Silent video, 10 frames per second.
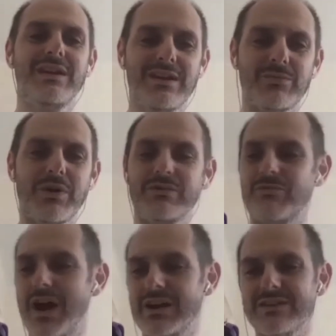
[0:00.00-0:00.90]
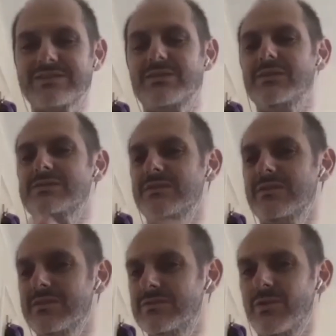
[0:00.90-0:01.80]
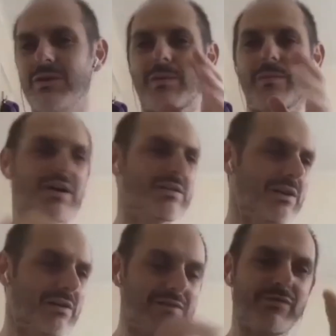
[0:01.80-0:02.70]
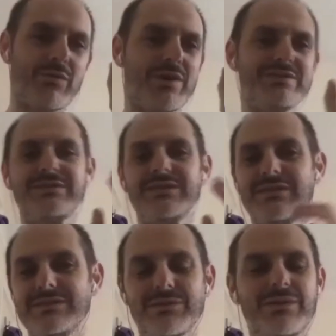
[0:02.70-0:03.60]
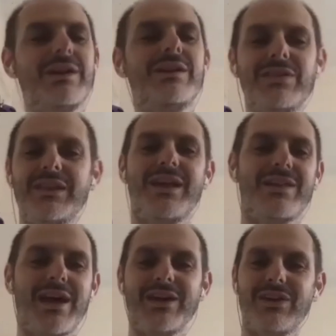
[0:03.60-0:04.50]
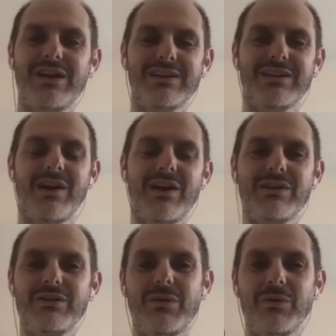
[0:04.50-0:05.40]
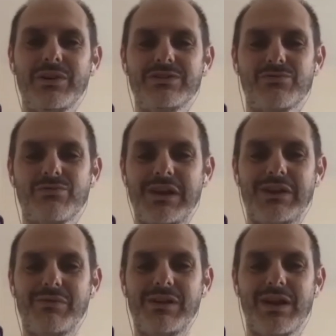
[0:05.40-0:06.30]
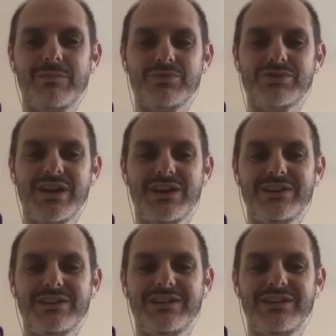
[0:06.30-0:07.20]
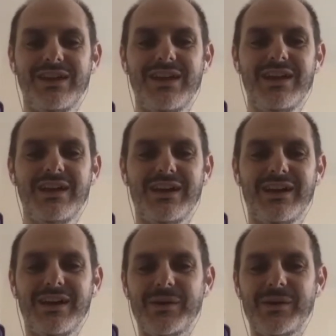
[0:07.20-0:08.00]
when writers also talk about their influences or anything like that, I, I always really, really appreciate it. Um,